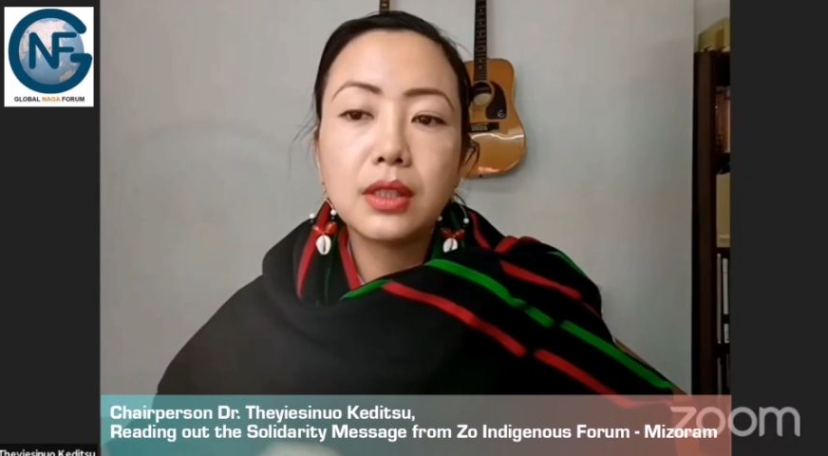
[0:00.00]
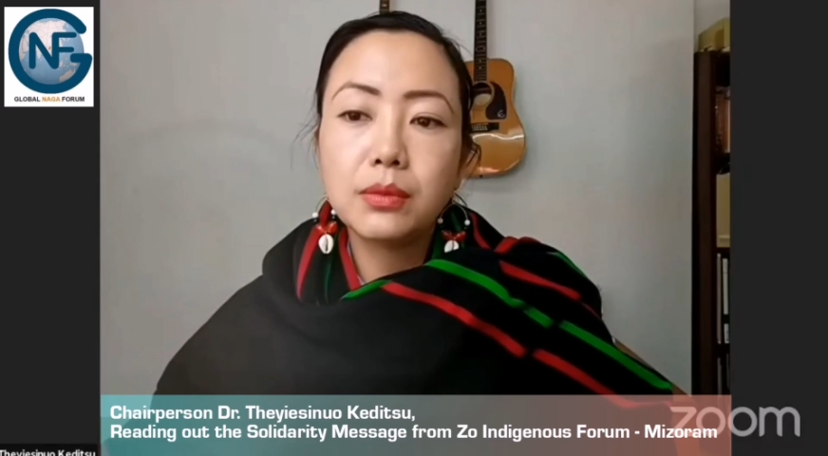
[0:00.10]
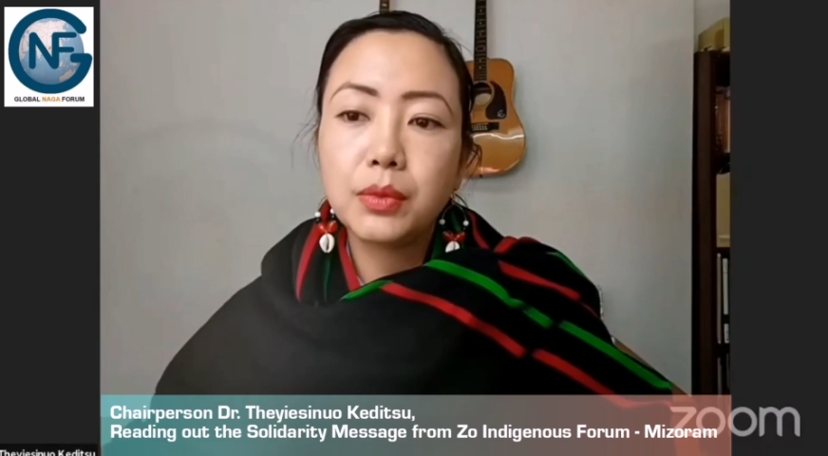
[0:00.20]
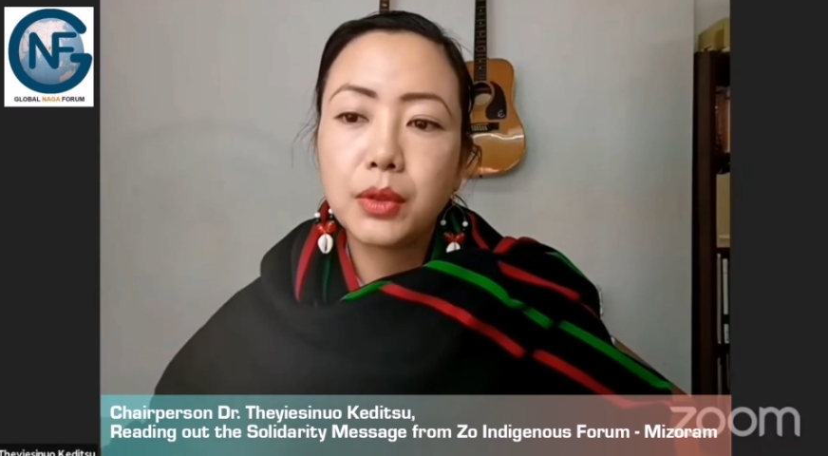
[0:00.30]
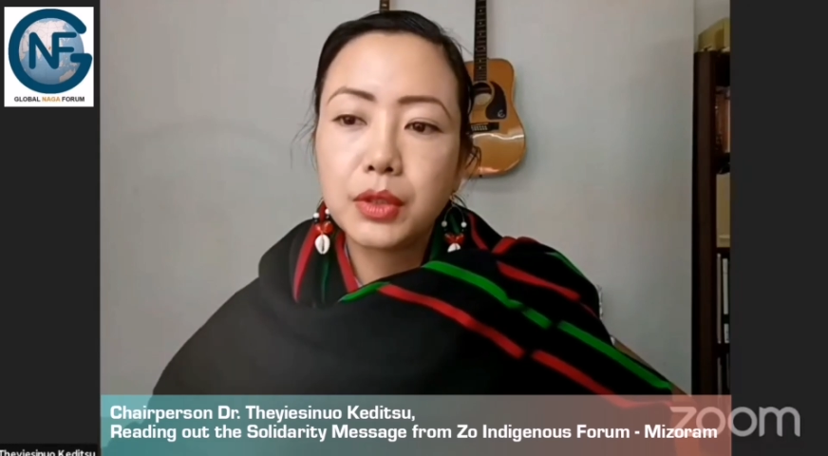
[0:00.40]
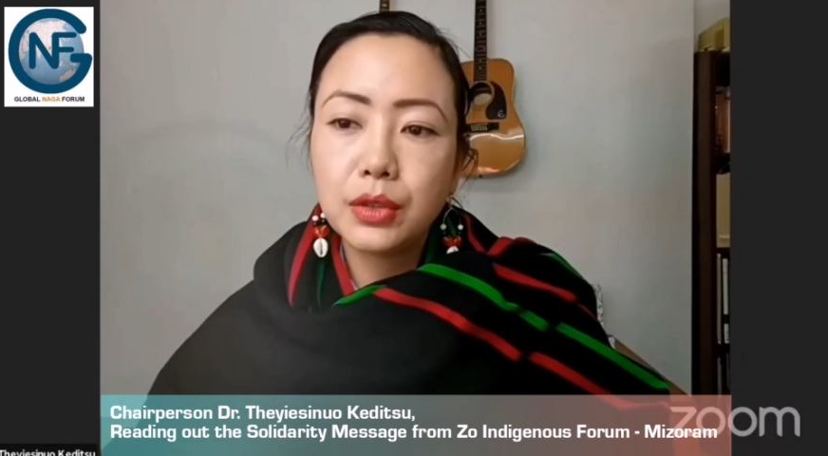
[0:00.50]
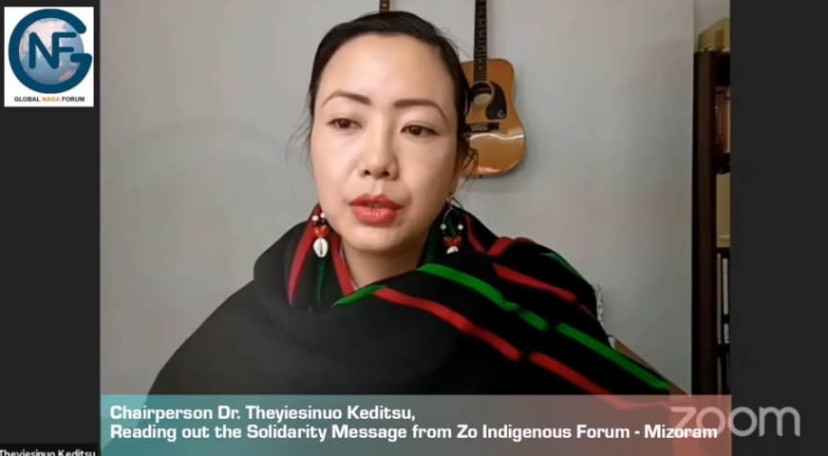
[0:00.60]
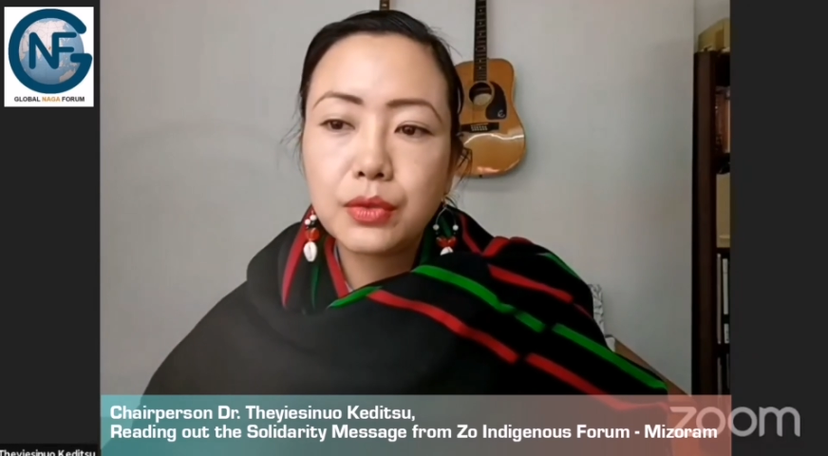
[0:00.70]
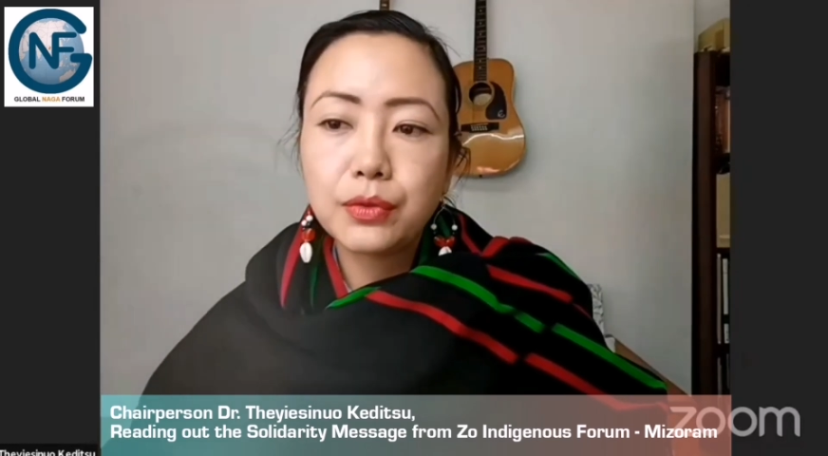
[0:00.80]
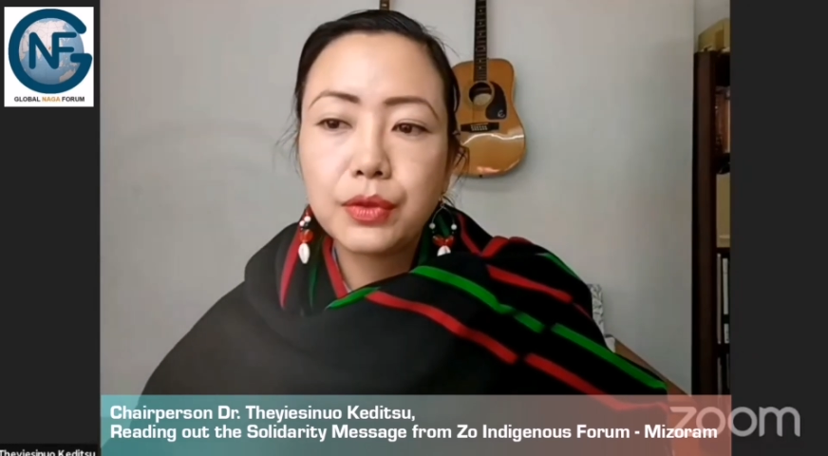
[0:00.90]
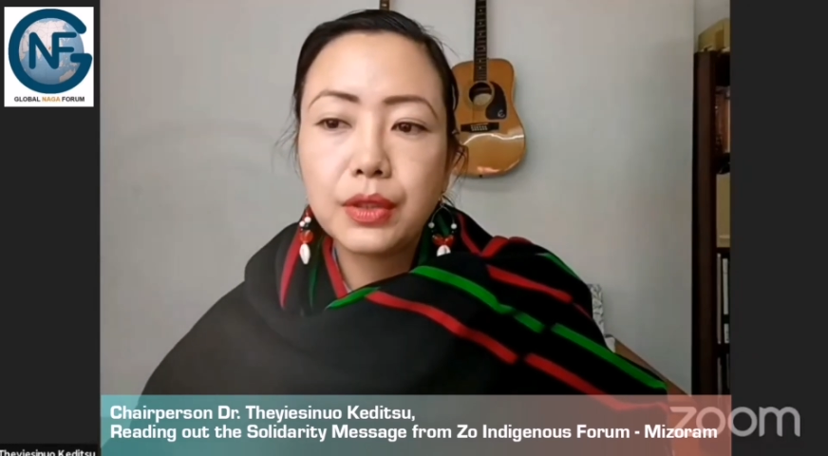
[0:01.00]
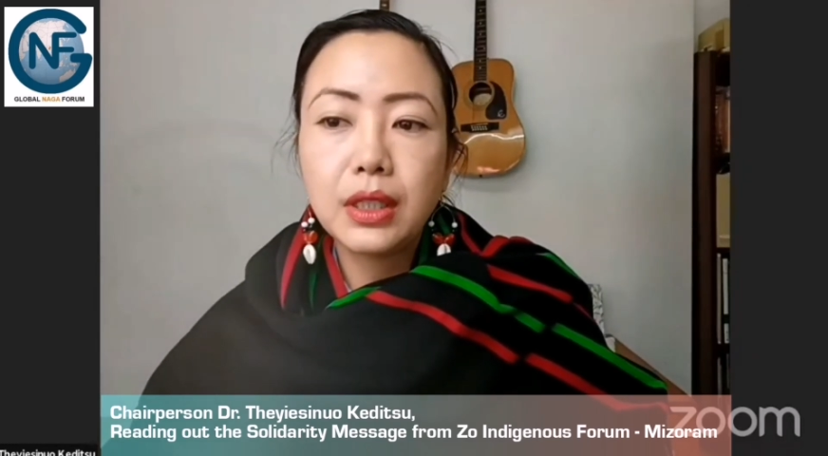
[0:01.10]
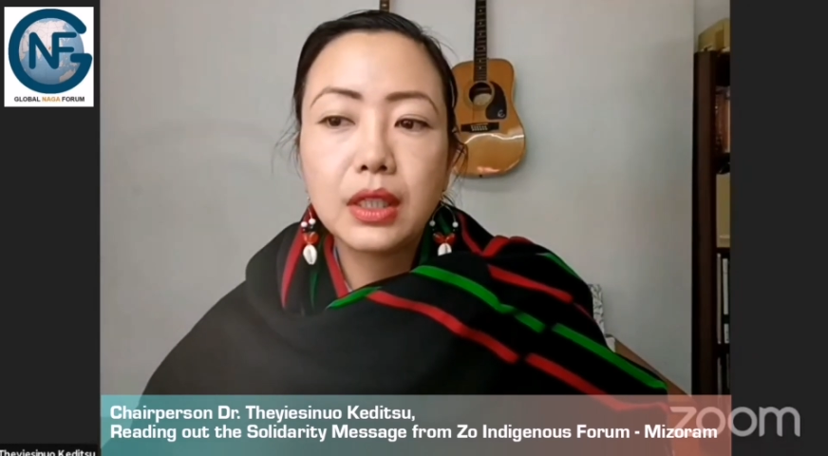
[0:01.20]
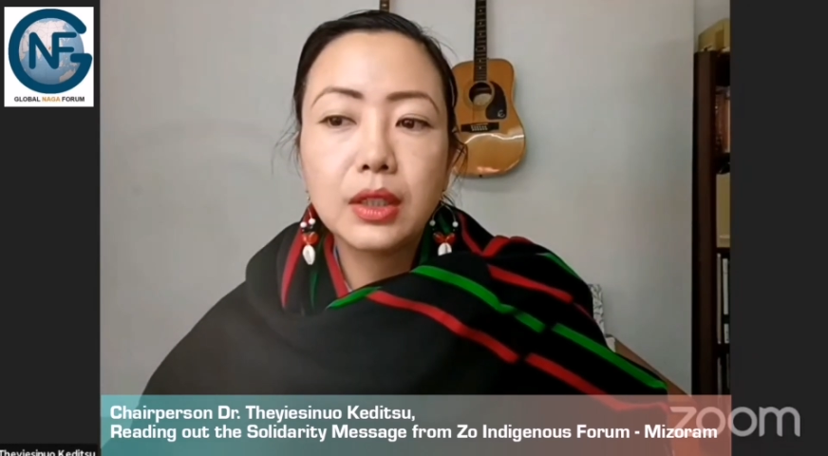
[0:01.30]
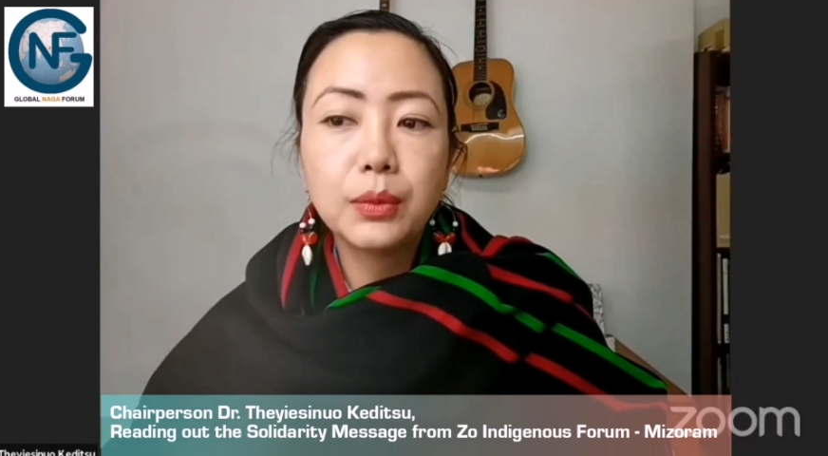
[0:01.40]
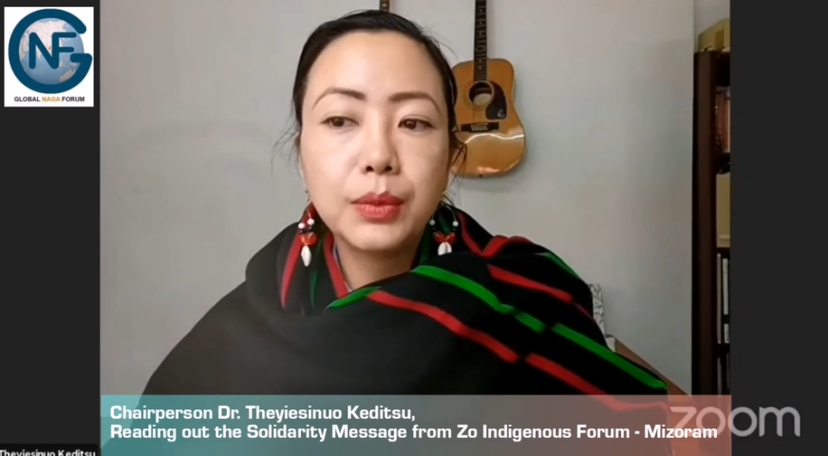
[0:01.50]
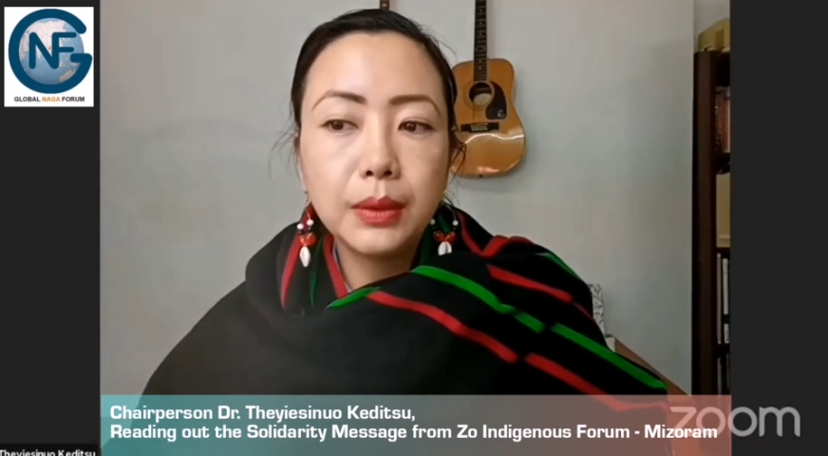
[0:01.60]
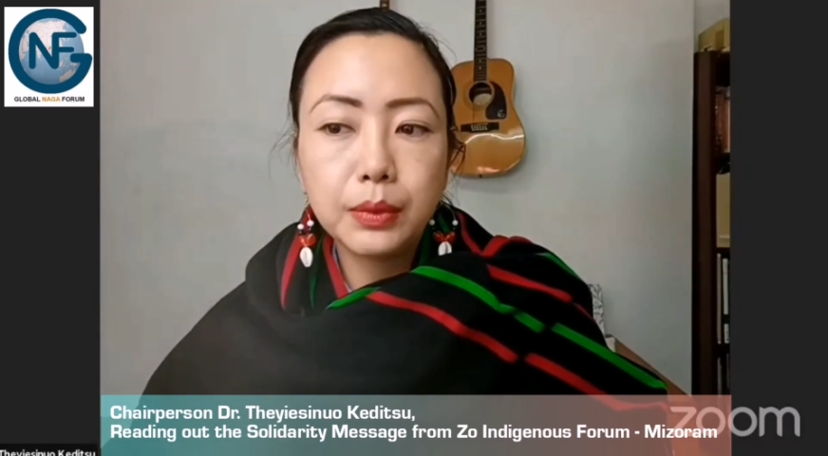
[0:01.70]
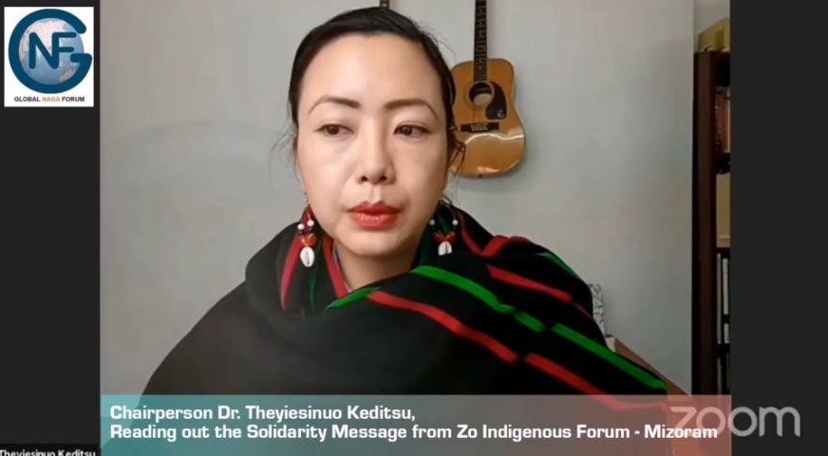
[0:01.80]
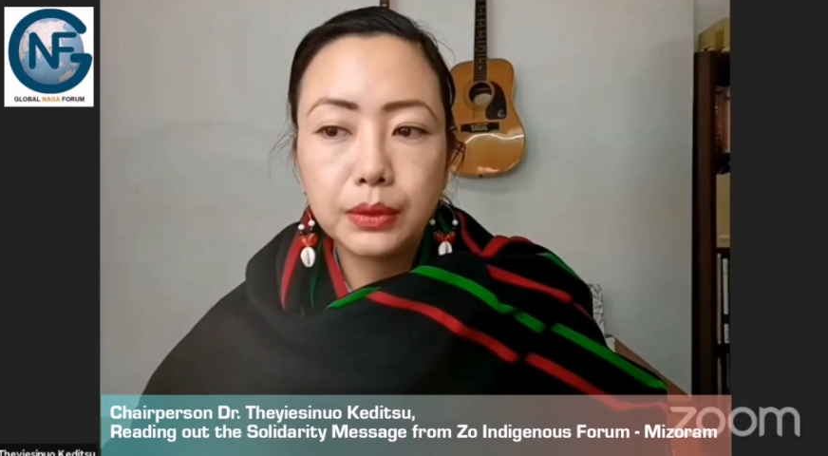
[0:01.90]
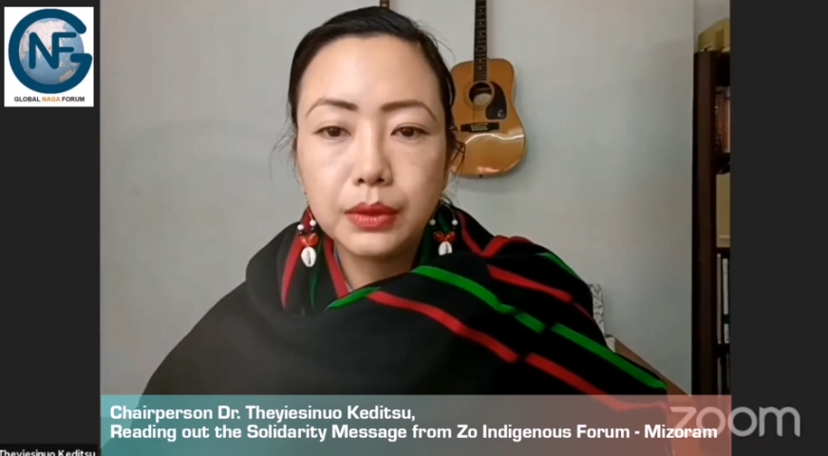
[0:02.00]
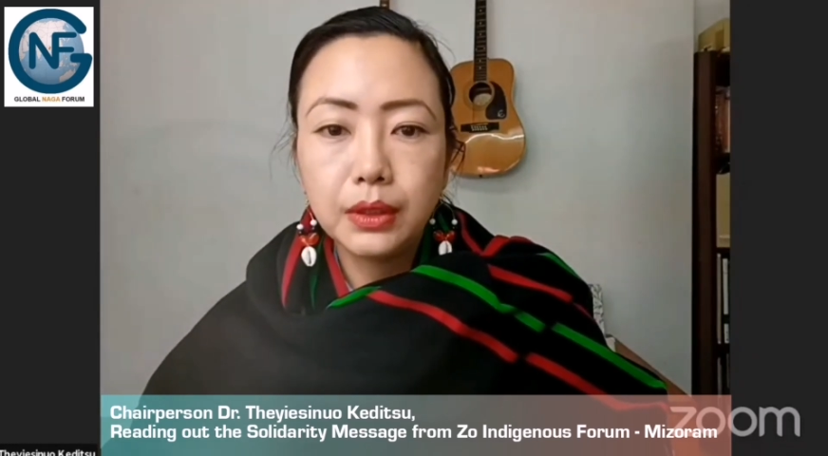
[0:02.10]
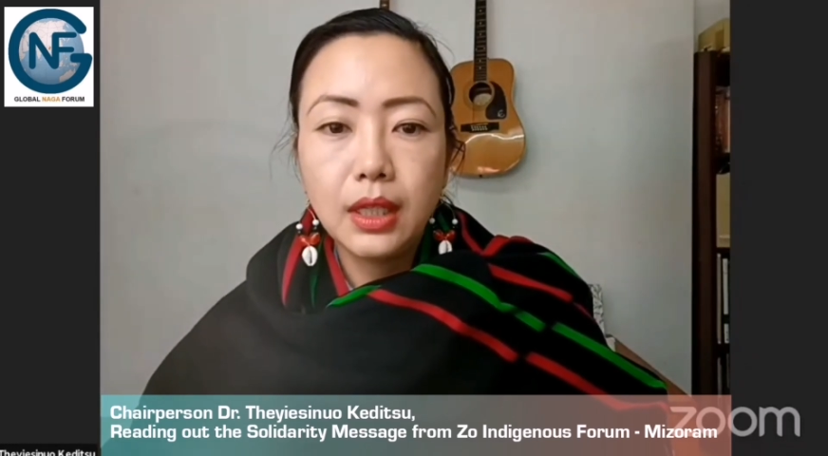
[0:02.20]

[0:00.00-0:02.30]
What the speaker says: importance for the Naga people